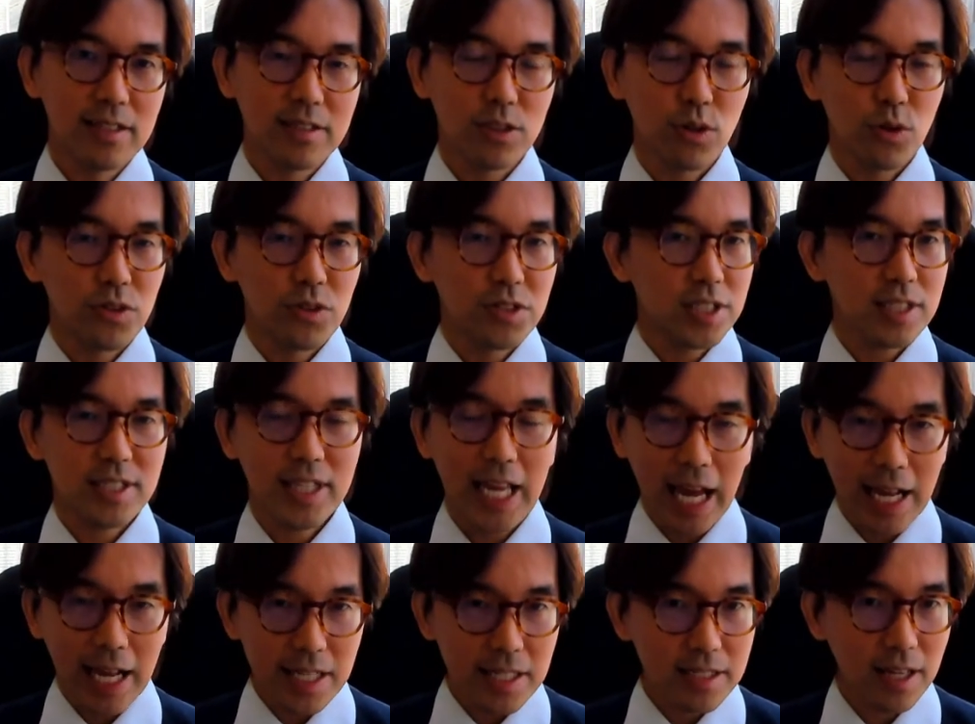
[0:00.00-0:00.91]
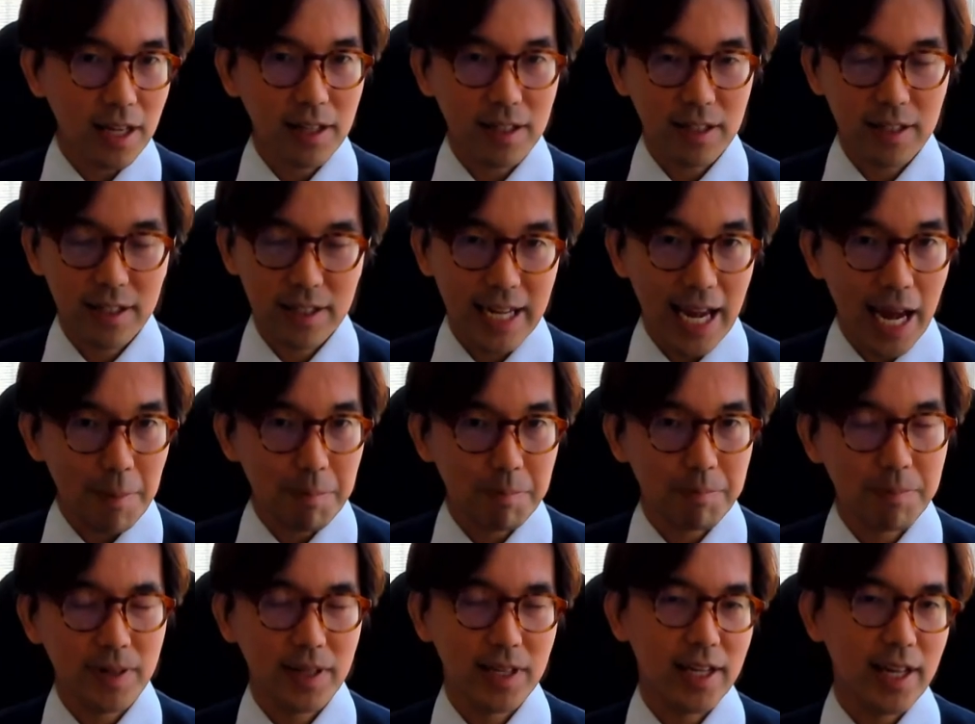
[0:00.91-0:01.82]
So you just cancel the
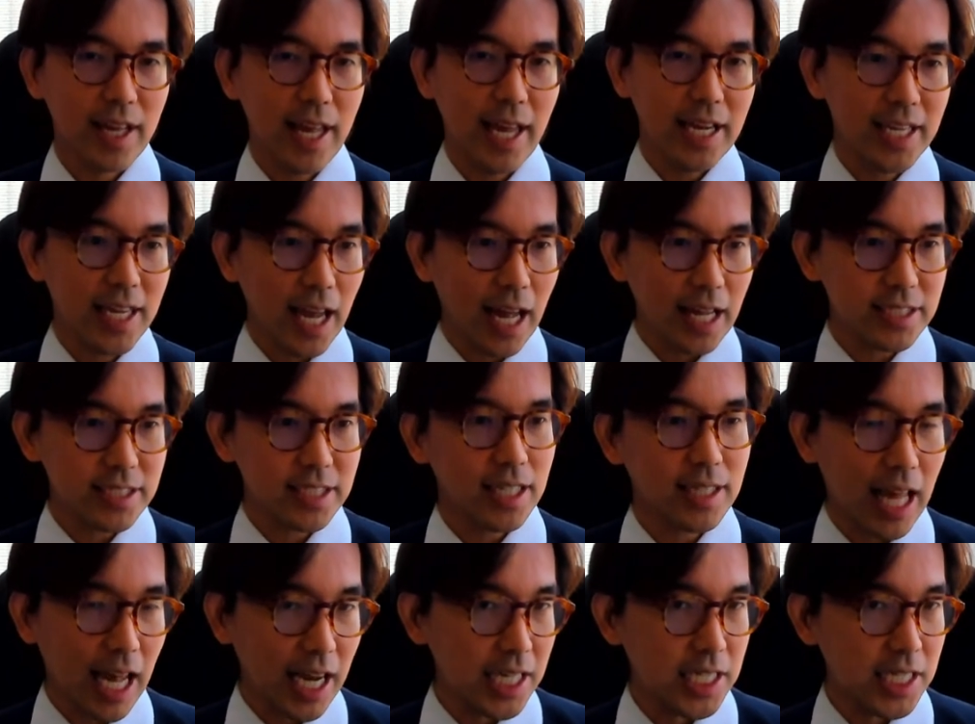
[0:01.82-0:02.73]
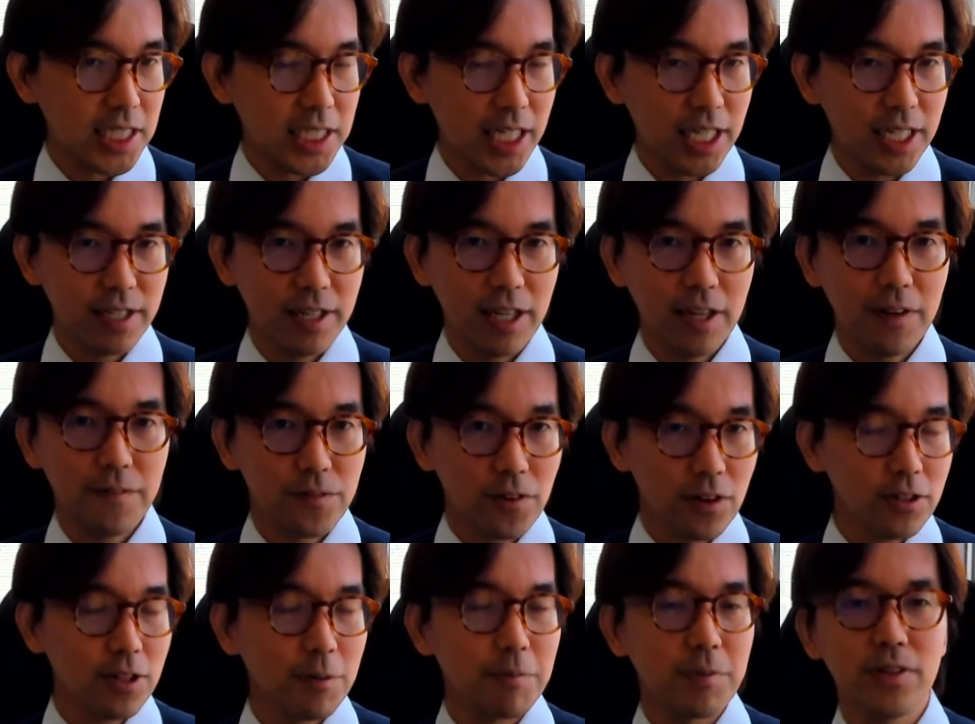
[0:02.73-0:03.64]
app and catch the taxi in
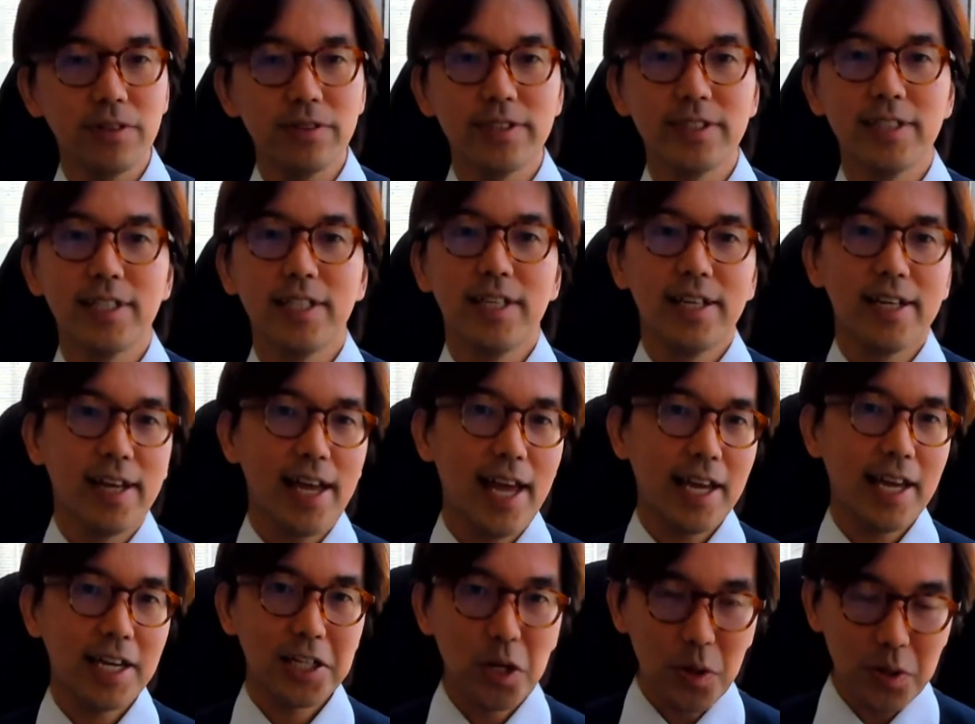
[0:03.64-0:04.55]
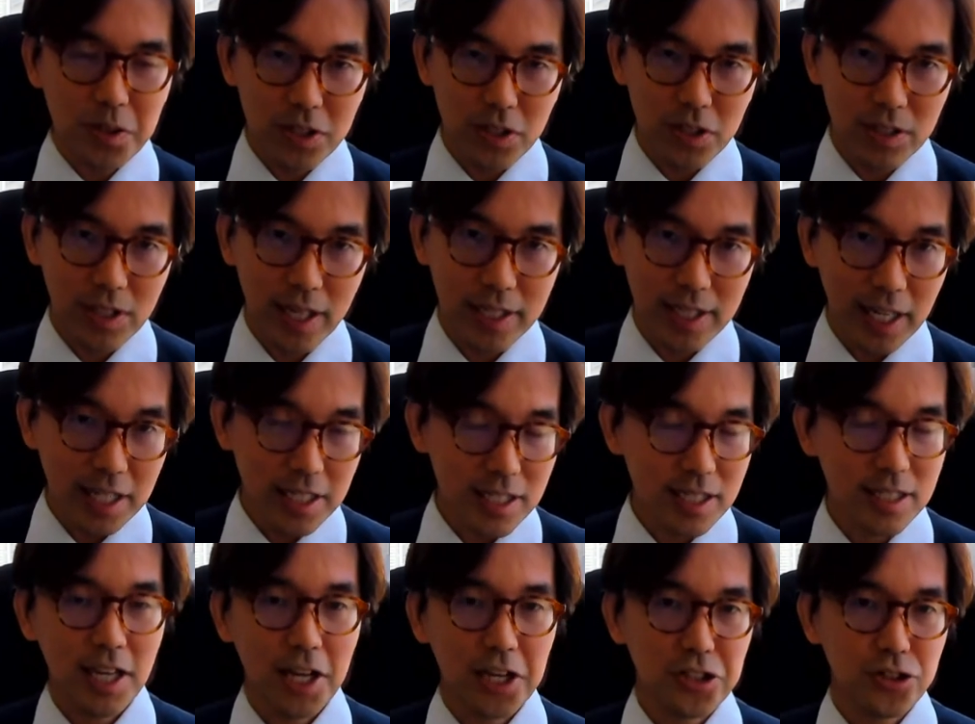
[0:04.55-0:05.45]
front of you and go to the
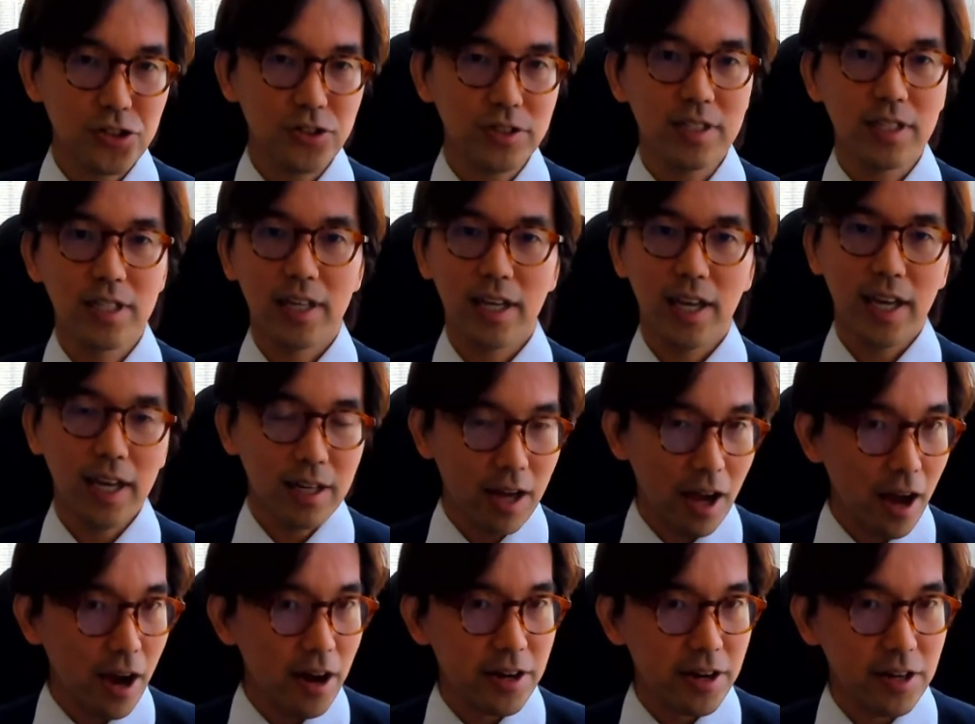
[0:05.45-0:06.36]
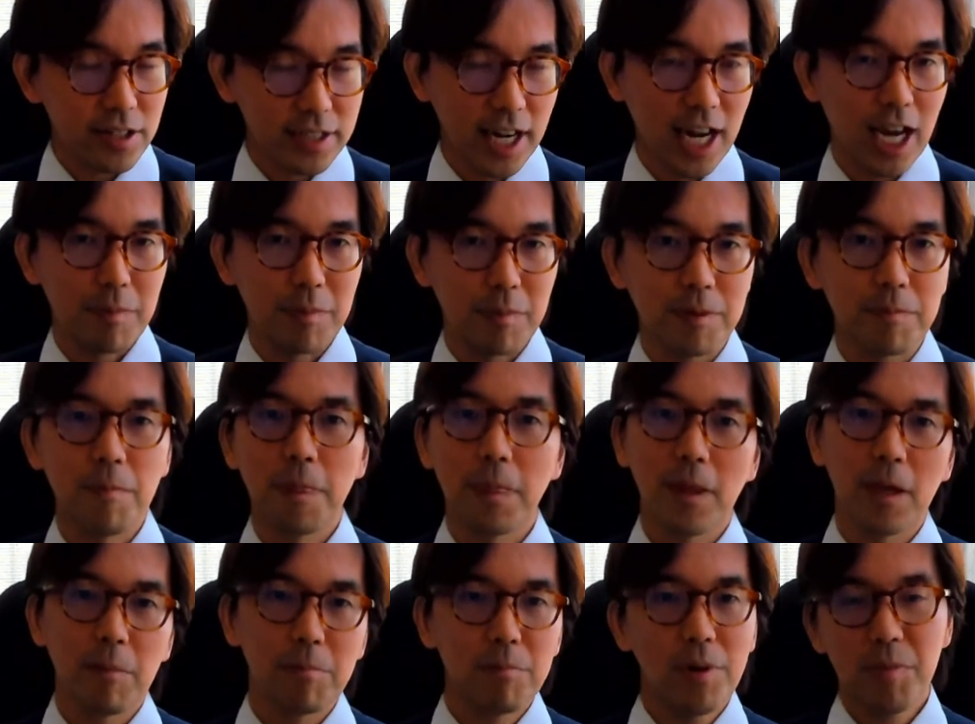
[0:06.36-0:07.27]
destination in earlier timing.
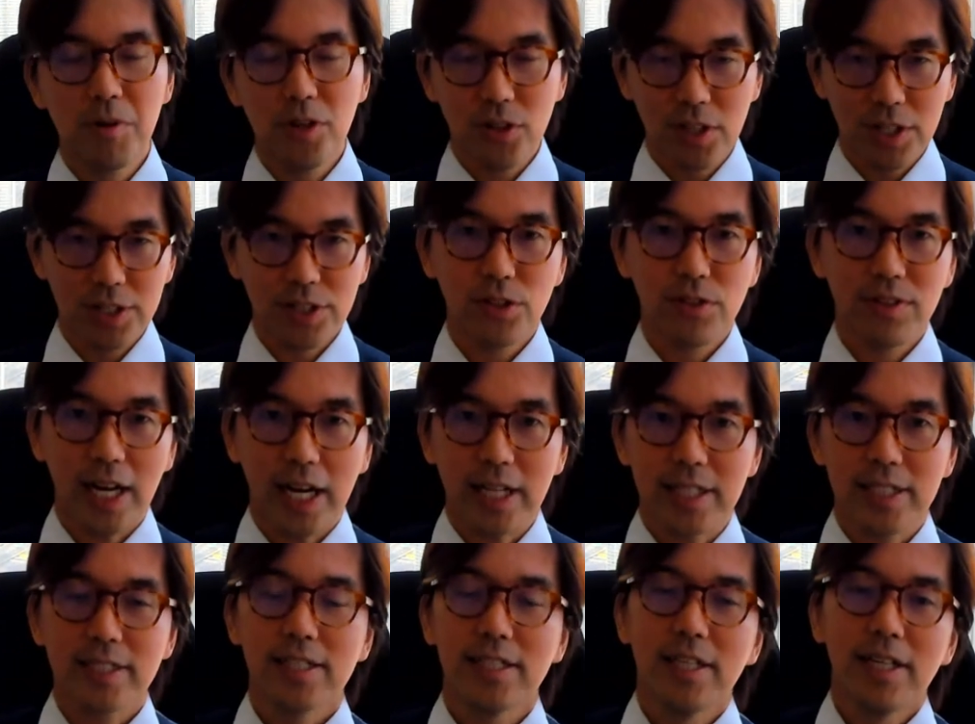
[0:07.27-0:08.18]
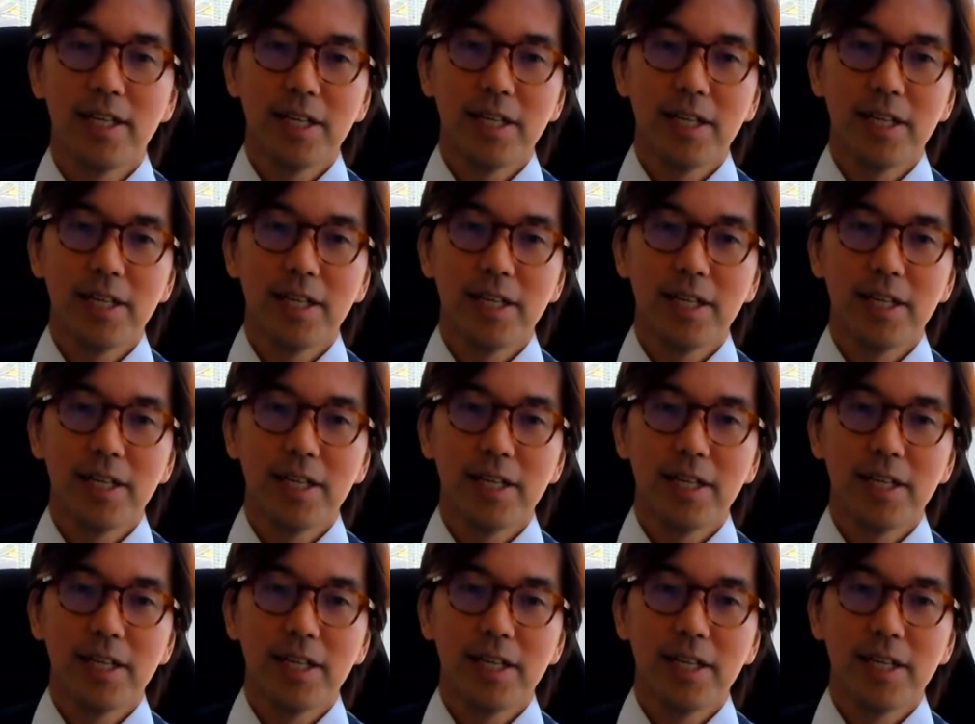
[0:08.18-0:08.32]
Maybe you can do that.